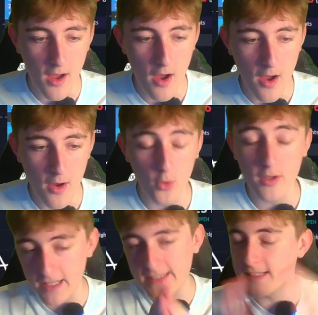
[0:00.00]

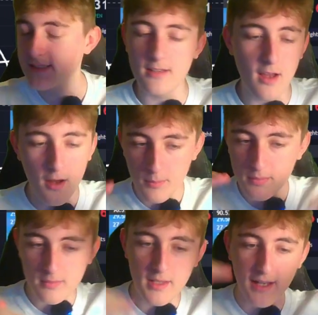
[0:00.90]
or a decent
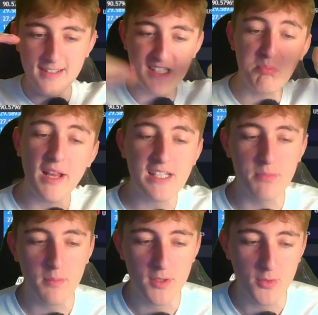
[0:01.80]
like
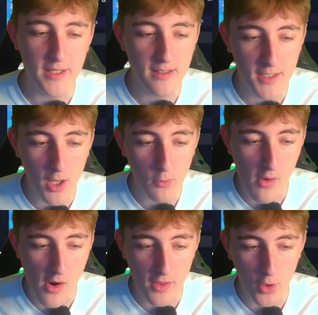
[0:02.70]
displacement between,
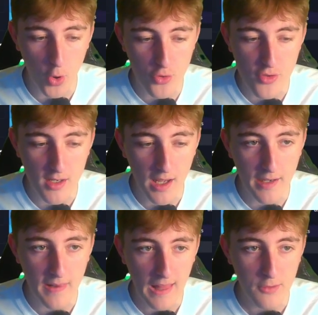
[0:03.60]
we're at the 100
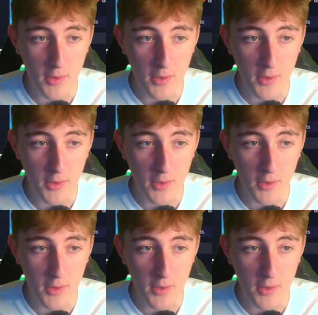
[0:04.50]
line.